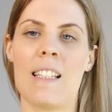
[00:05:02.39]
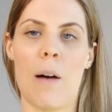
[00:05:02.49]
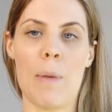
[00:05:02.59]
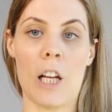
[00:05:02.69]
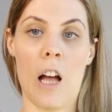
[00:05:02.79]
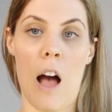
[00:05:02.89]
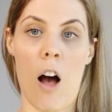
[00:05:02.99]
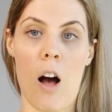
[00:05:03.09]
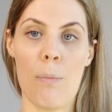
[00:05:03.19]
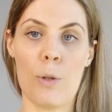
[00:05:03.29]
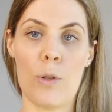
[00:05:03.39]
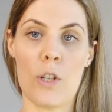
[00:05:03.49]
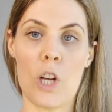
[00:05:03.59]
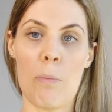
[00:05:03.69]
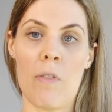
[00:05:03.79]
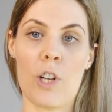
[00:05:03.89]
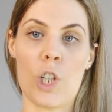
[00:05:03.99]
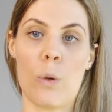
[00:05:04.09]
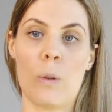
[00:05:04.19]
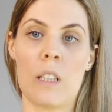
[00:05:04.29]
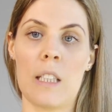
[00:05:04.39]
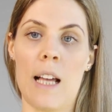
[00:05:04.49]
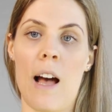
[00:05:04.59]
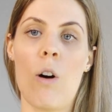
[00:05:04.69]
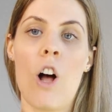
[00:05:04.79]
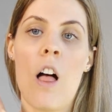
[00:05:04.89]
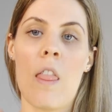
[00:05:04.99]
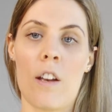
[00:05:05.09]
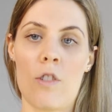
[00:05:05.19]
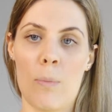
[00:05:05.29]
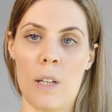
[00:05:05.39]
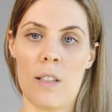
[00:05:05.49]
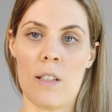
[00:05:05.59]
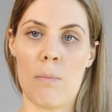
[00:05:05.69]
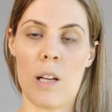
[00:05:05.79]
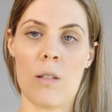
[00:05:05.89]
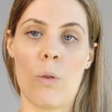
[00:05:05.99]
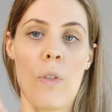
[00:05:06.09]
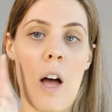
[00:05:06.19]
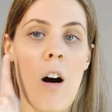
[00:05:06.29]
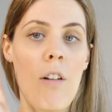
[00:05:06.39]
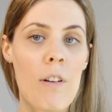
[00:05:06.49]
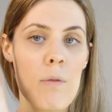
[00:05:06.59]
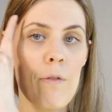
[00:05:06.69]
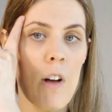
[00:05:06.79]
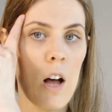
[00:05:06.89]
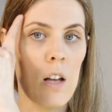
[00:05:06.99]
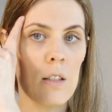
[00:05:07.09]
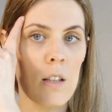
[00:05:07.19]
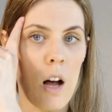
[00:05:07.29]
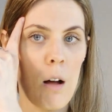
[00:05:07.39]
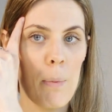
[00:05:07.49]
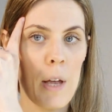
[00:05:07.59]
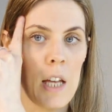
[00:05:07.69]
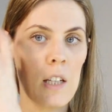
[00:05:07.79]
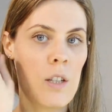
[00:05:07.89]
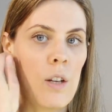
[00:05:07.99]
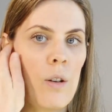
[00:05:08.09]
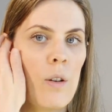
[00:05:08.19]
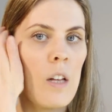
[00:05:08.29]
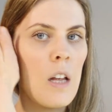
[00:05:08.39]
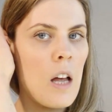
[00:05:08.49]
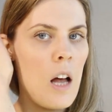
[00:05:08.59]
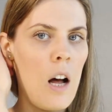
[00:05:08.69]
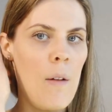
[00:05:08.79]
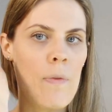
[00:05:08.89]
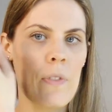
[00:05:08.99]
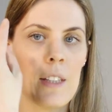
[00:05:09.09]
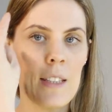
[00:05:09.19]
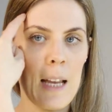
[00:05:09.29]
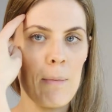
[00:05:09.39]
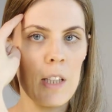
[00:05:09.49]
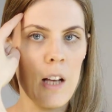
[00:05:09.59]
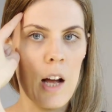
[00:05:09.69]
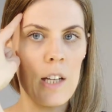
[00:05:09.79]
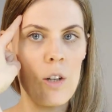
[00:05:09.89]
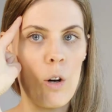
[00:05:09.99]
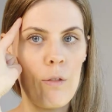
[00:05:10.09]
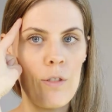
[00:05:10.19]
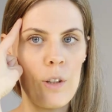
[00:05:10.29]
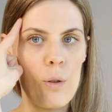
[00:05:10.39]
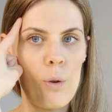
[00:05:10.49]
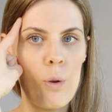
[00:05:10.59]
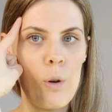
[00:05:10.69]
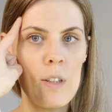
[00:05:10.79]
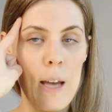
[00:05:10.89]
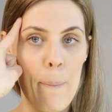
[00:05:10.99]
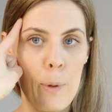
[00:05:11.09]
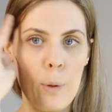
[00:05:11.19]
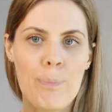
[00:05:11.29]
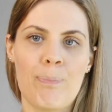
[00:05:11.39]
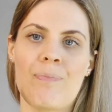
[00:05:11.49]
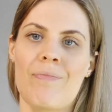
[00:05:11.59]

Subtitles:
Coming up to the top of our shoulders now, the trapezius muscle that often refers up into the same side of your temple.